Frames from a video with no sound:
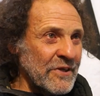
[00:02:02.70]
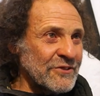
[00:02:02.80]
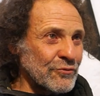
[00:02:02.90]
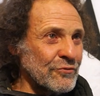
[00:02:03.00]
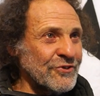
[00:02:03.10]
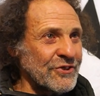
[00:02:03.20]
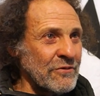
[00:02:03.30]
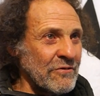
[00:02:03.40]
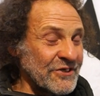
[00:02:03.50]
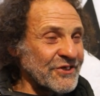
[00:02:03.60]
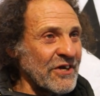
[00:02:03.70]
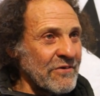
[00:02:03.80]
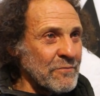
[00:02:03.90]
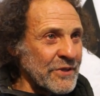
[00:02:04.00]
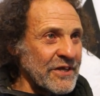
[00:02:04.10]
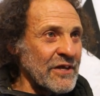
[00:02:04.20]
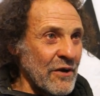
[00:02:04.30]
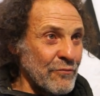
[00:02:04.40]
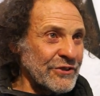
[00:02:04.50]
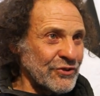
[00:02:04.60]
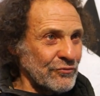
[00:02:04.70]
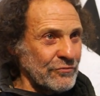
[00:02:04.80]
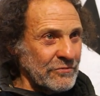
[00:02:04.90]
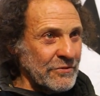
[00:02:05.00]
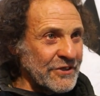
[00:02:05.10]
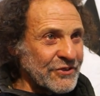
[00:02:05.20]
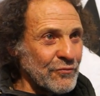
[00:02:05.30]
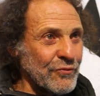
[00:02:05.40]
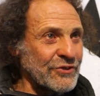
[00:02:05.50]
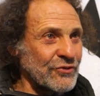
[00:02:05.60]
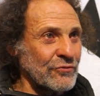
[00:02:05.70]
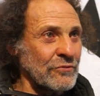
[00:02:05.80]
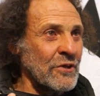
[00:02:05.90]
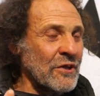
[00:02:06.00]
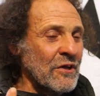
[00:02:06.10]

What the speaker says: it's also a ceremony, a ritual. It's a ritual,